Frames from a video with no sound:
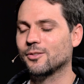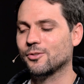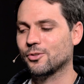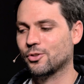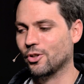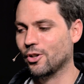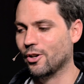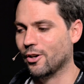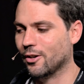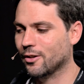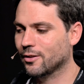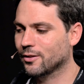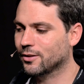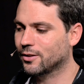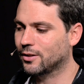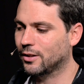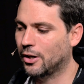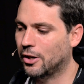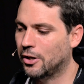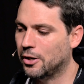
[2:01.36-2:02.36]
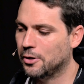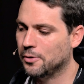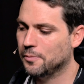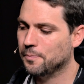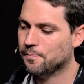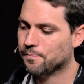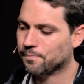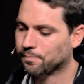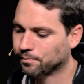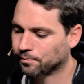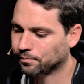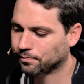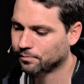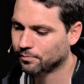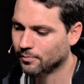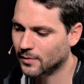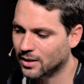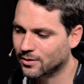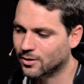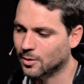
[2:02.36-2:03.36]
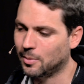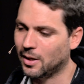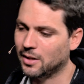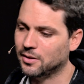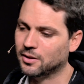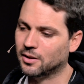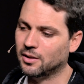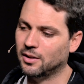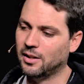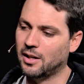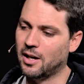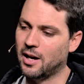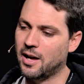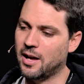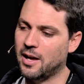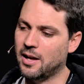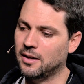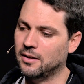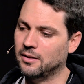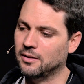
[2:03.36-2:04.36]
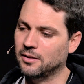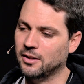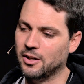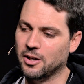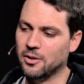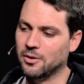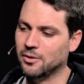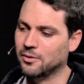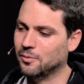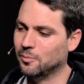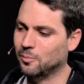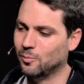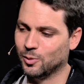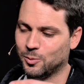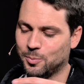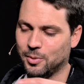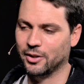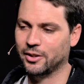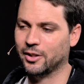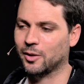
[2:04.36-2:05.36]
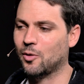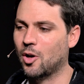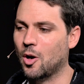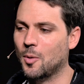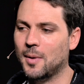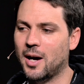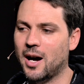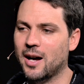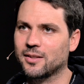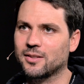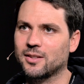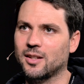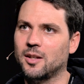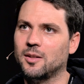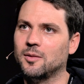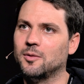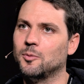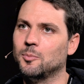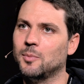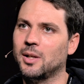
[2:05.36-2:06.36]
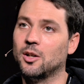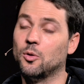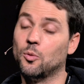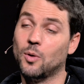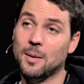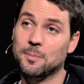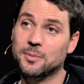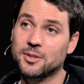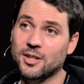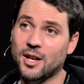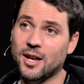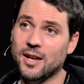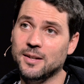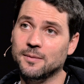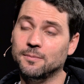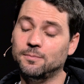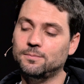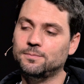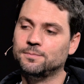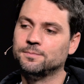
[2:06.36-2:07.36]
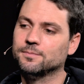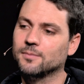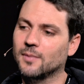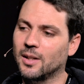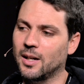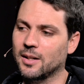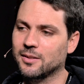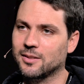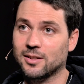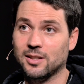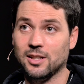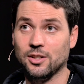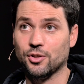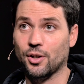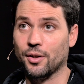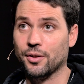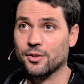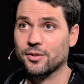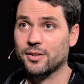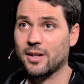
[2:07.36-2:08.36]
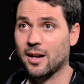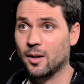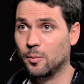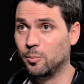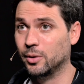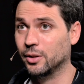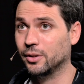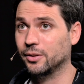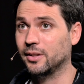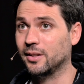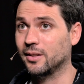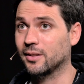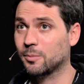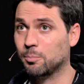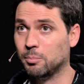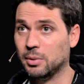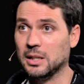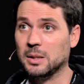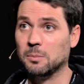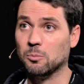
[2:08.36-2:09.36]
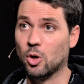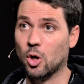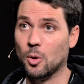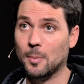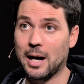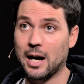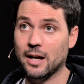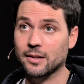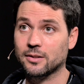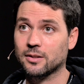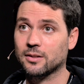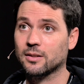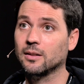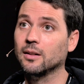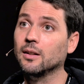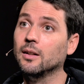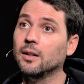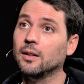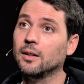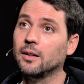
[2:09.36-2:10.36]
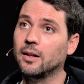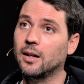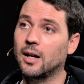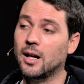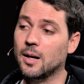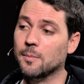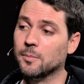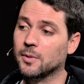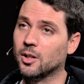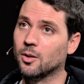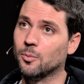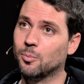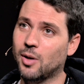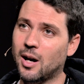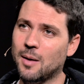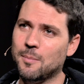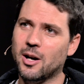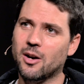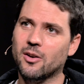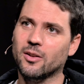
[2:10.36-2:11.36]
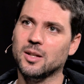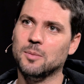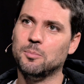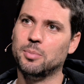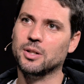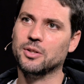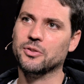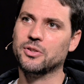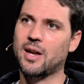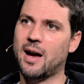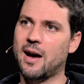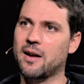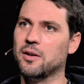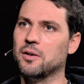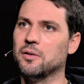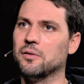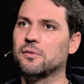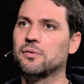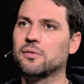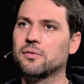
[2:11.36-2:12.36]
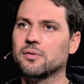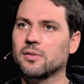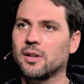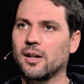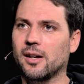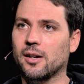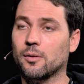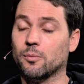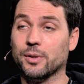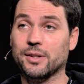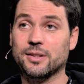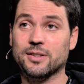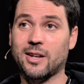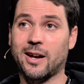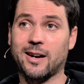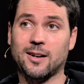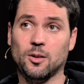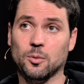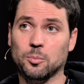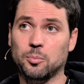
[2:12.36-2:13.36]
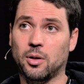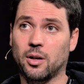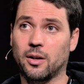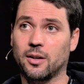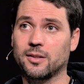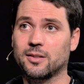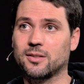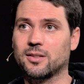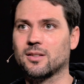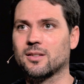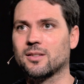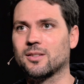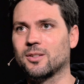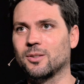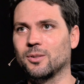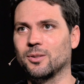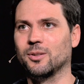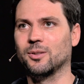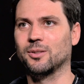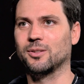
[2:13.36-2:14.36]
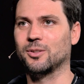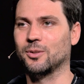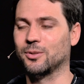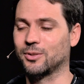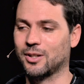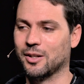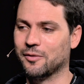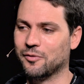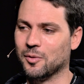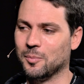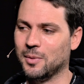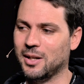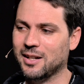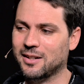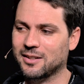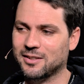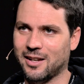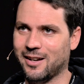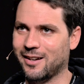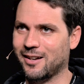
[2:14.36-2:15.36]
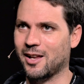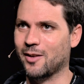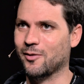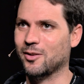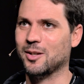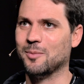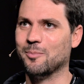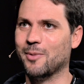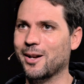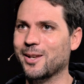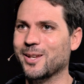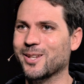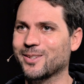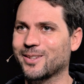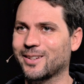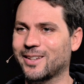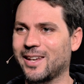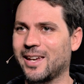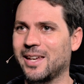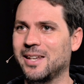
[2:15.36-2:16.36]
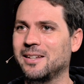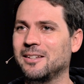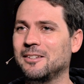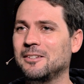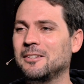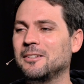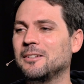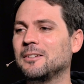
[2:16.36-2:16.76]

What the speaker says: Sure. So basically I was building robots. I made a website to teach others how to build these beam robots that are primarily built out of recycled parts. So it was good for me because I didn't have any money as a kid.